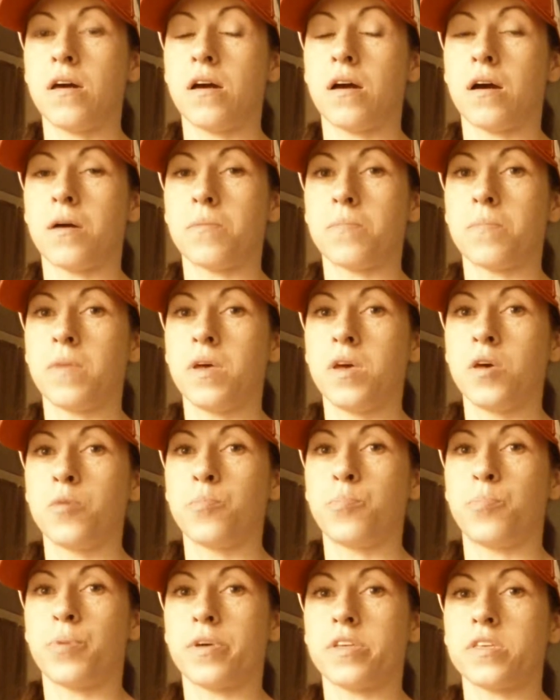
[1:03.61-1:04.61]

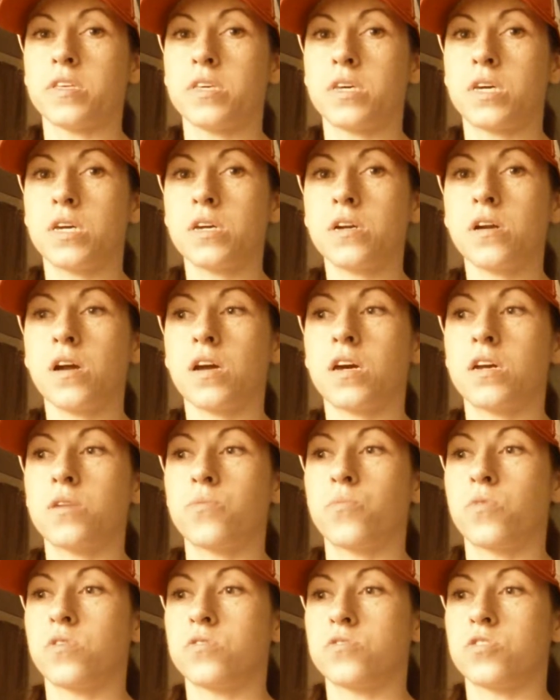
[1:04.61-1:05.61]
But here I kind
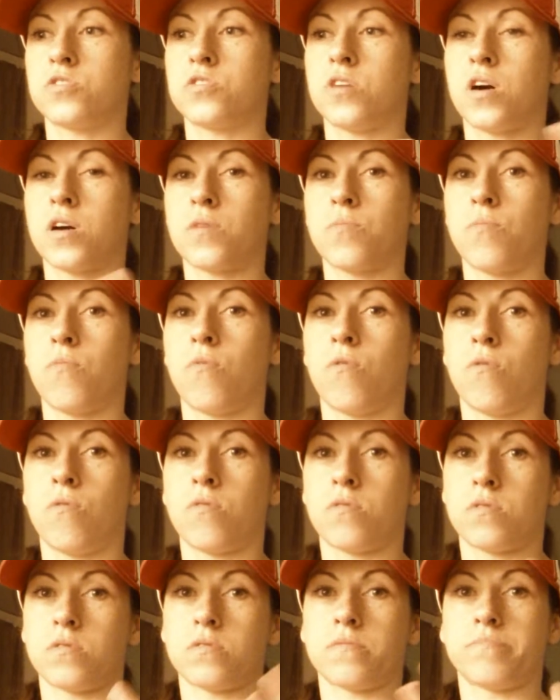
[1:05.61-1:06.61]
of wanted to talk
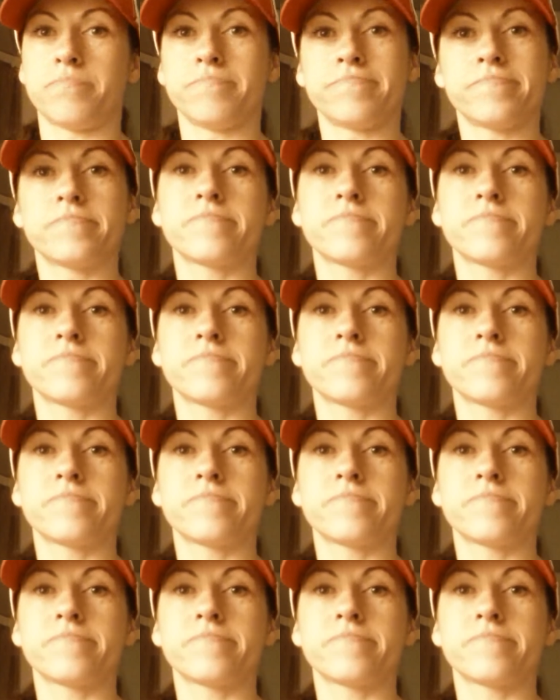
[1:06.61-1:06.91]
more